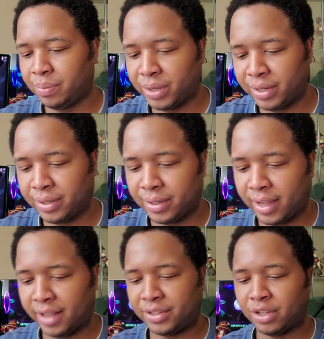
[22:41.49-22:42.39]
but
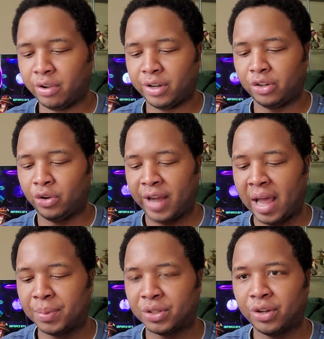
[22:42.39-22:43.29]
I saw it on
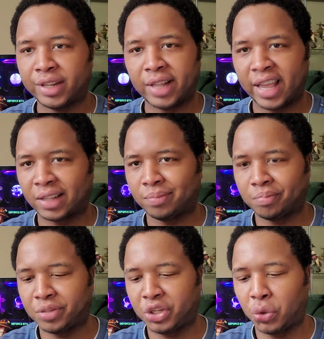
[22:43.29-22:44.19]
Amazon like
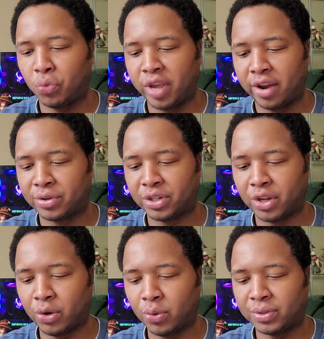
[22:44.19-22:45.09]
2 years ago.